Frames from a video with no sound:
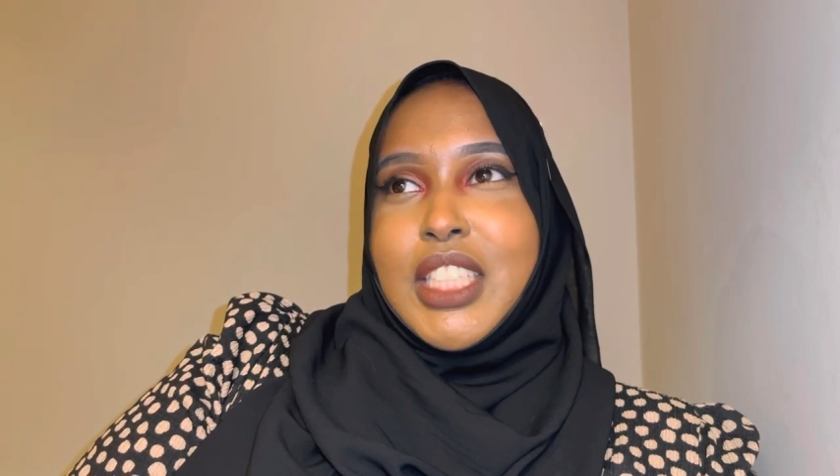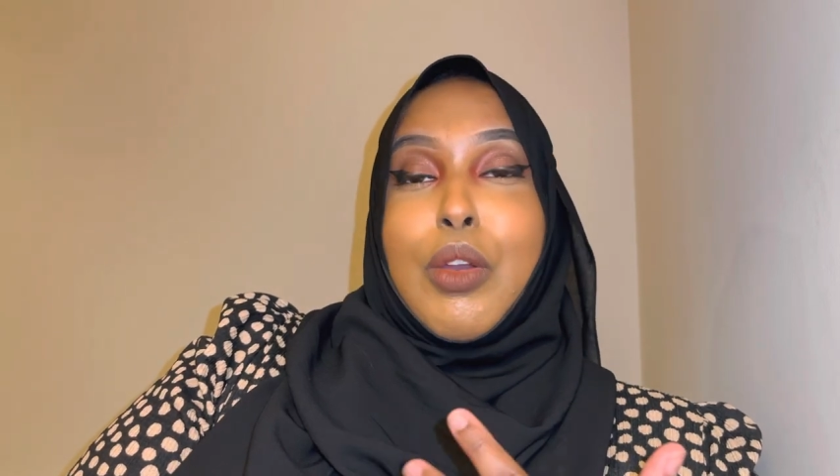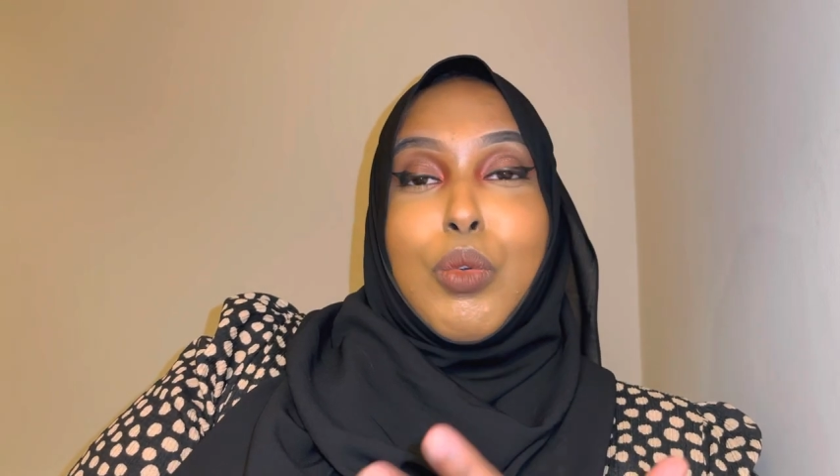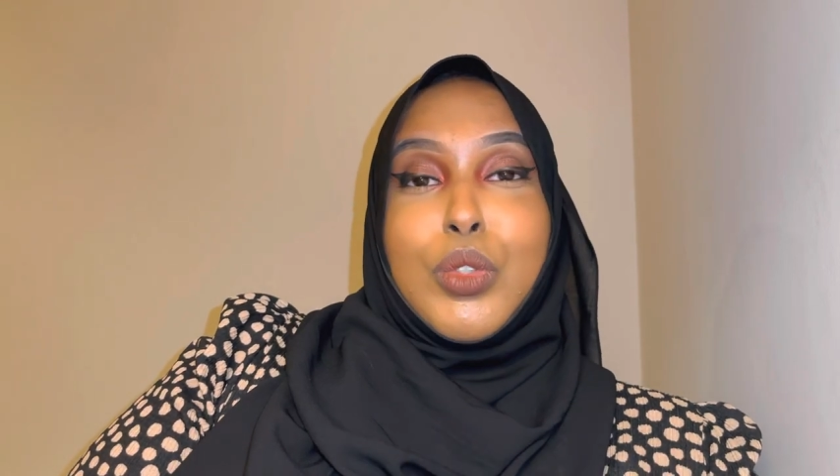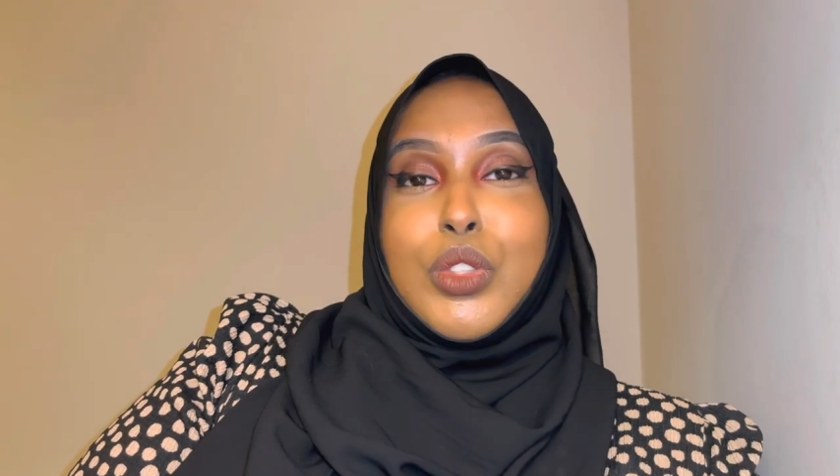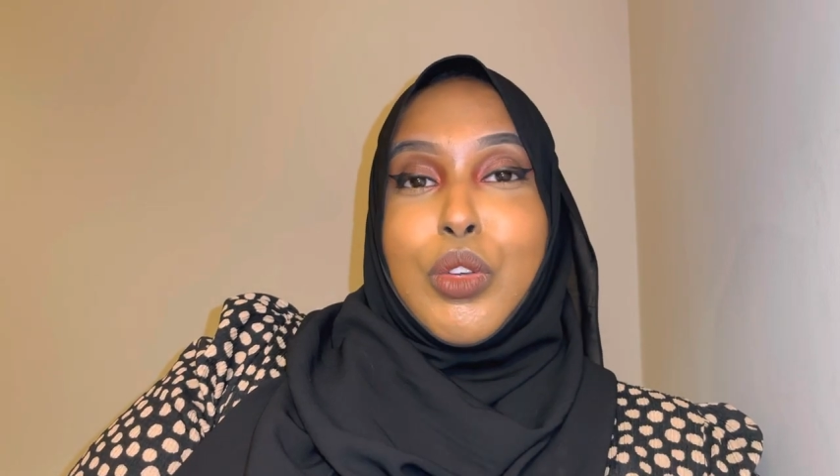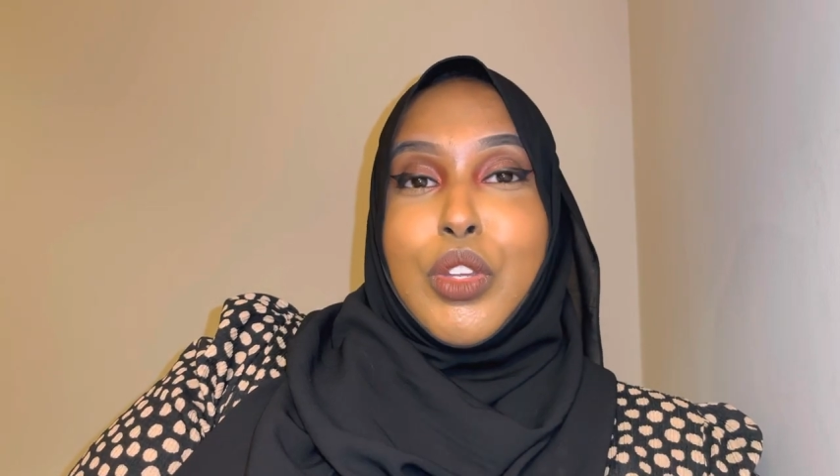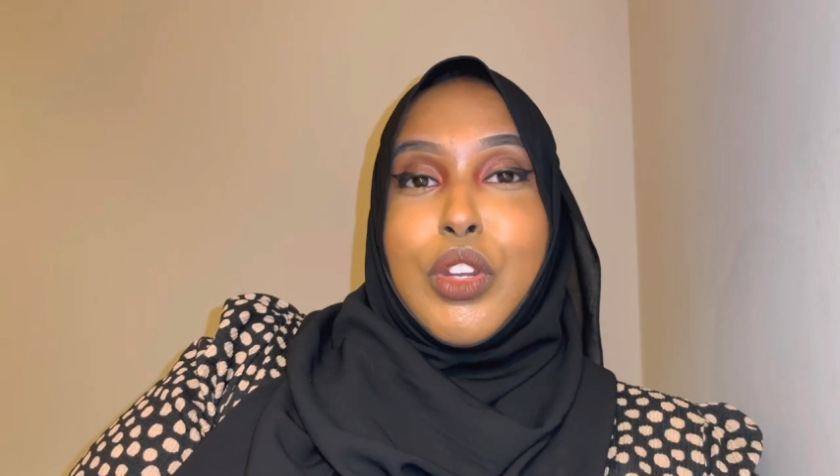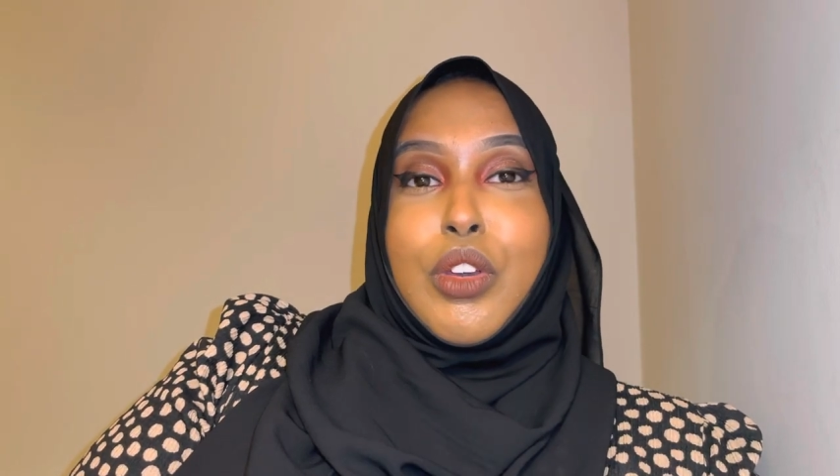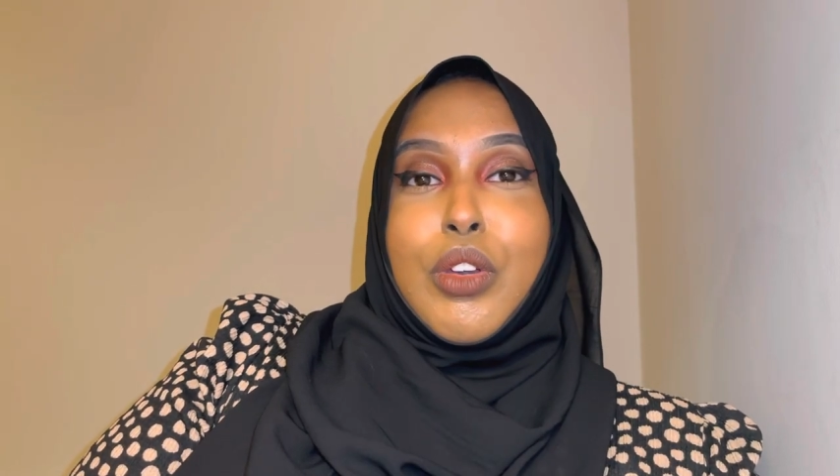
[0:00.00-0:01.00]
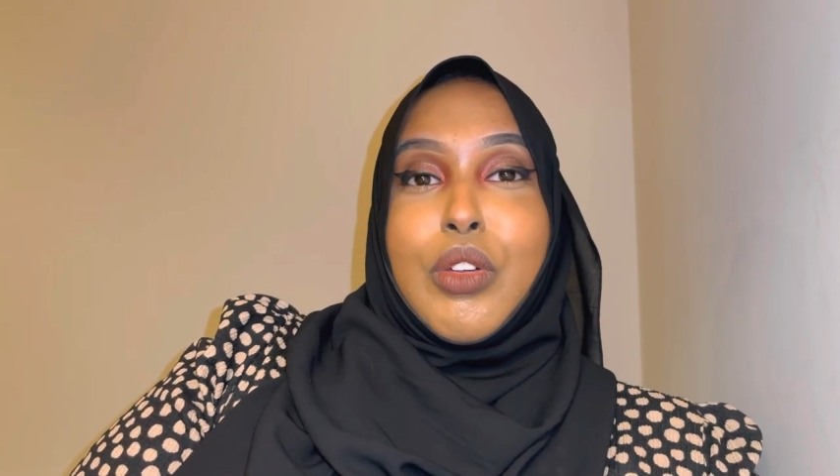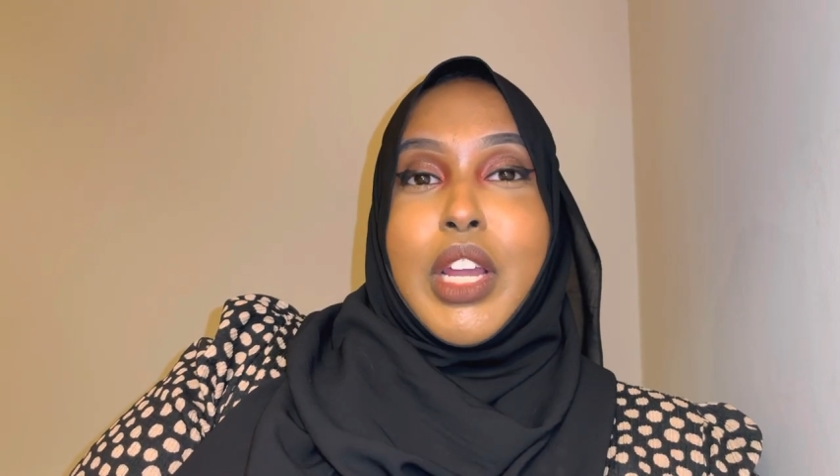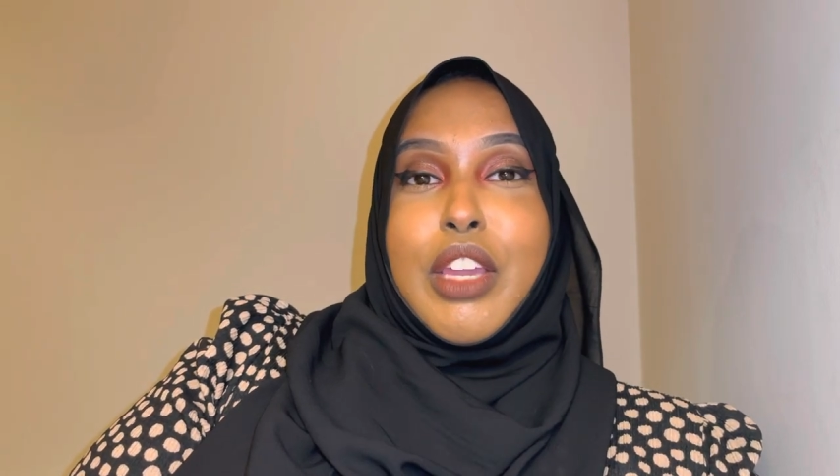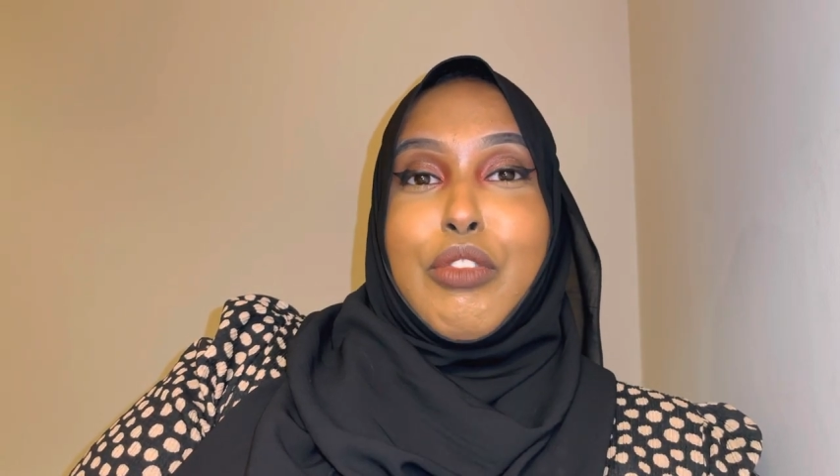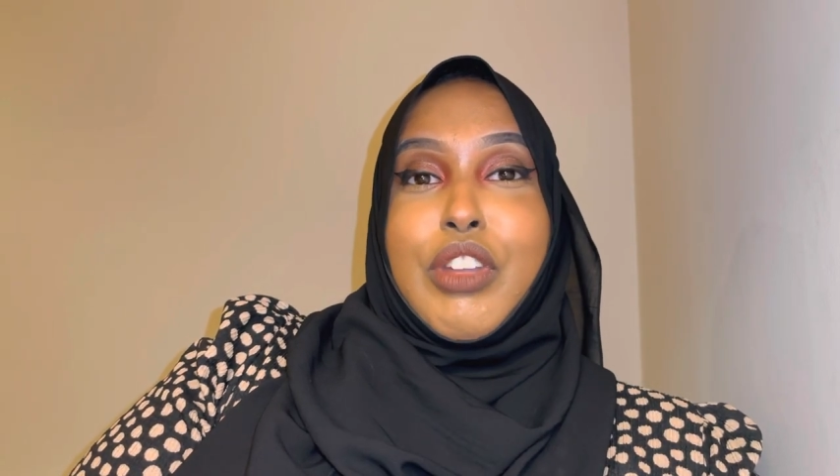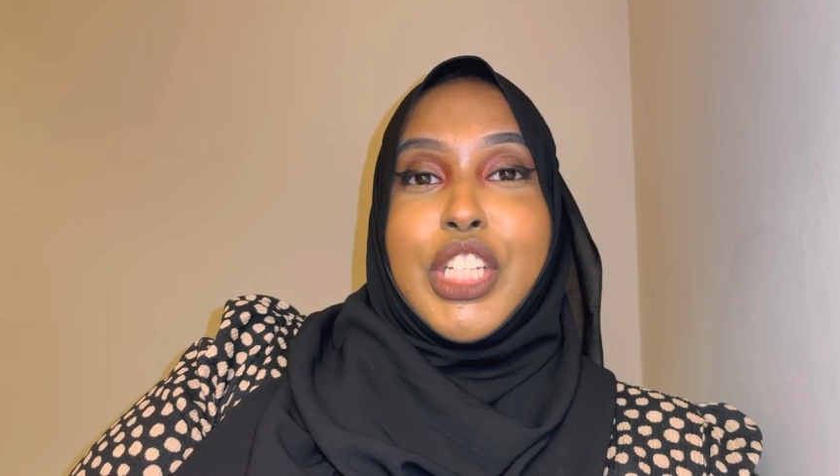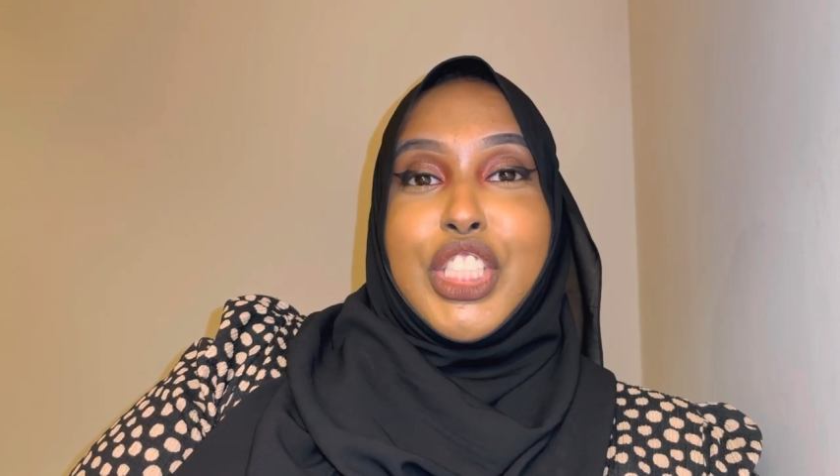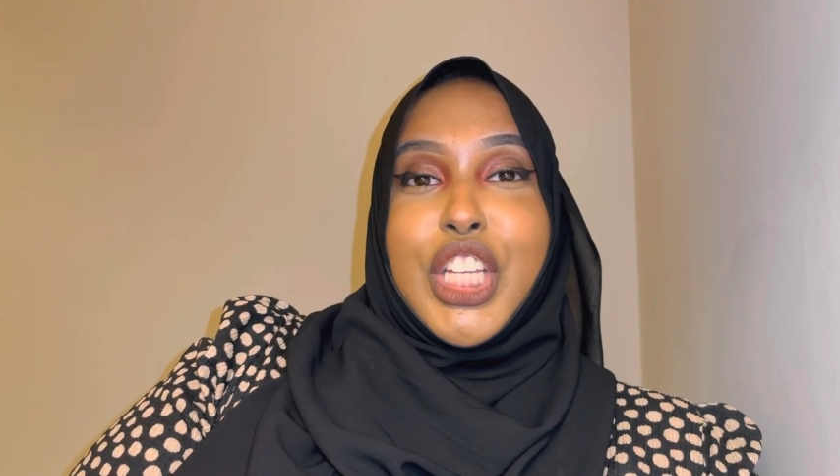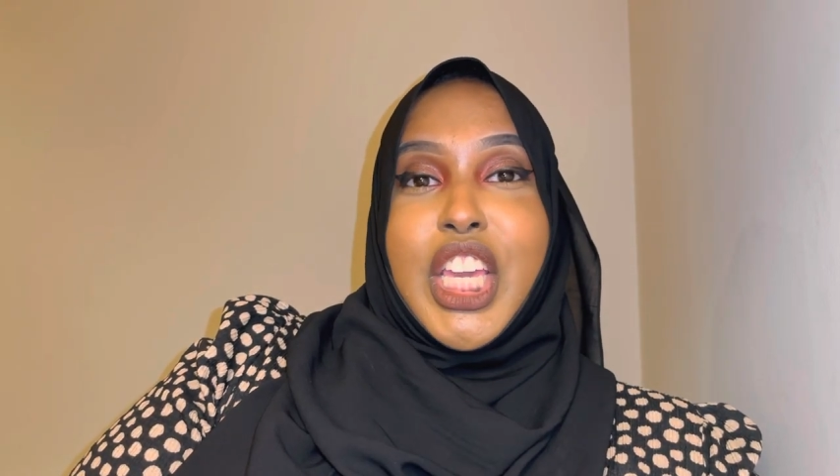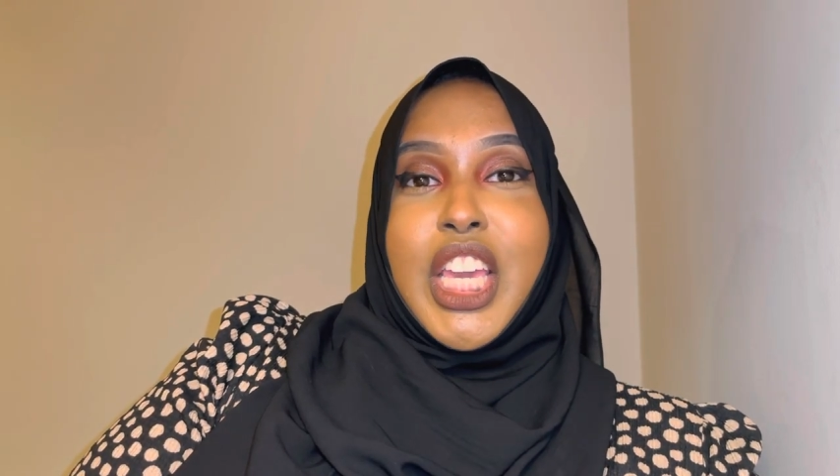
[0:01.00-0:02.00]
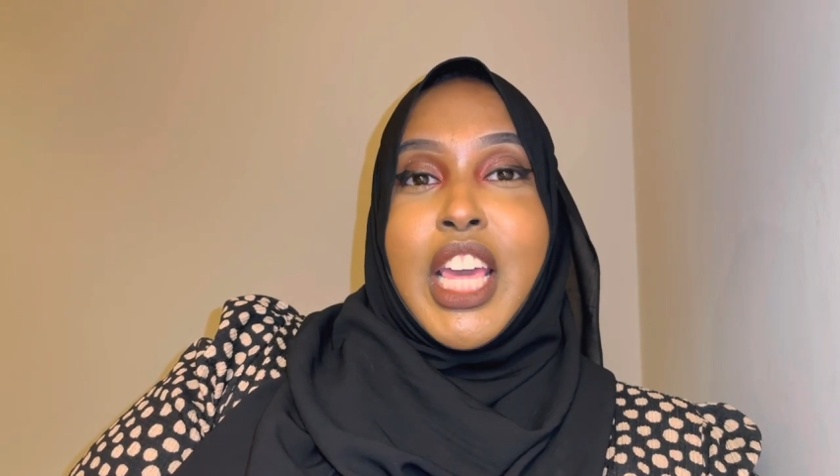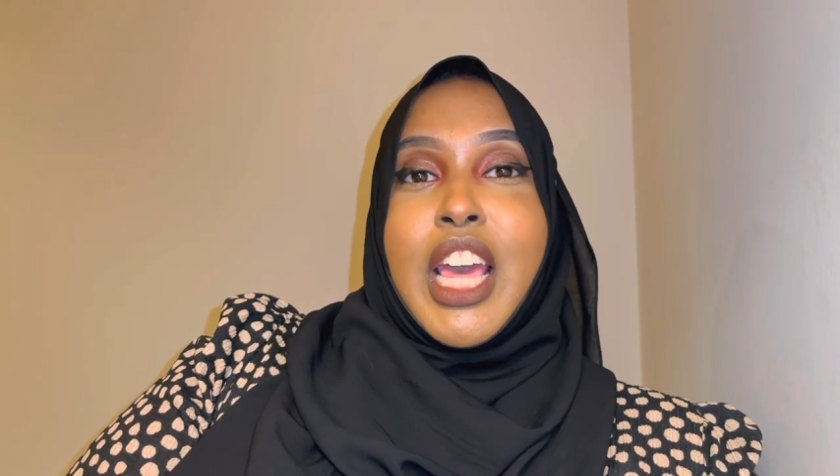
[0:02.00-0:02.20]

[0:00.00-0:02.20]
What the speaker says: and also, you know, like, reaching